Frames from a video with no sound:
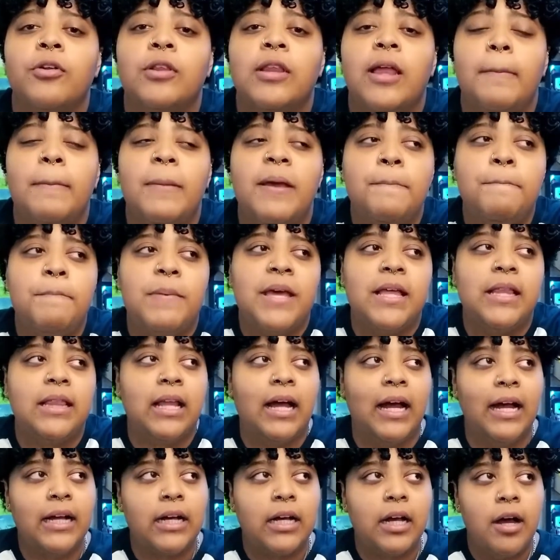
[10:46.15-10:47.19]
Let me be
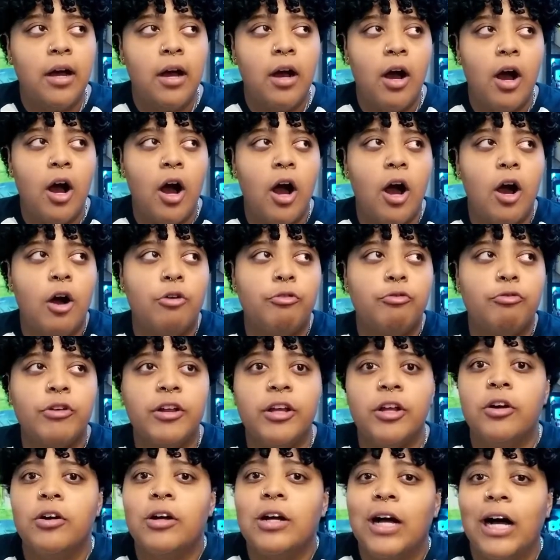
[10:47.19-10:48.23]
like a
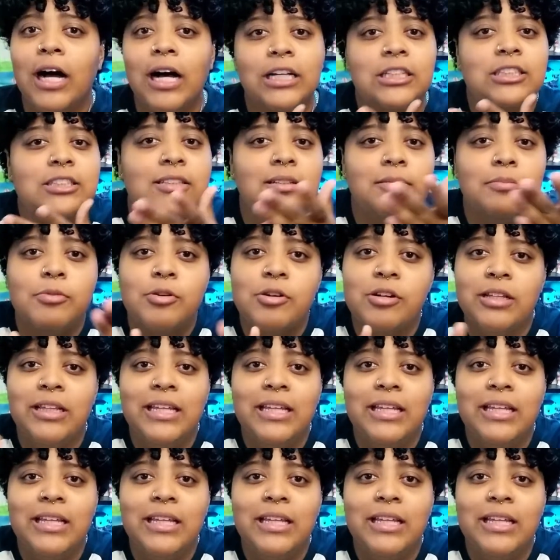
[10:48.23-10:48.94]
real customer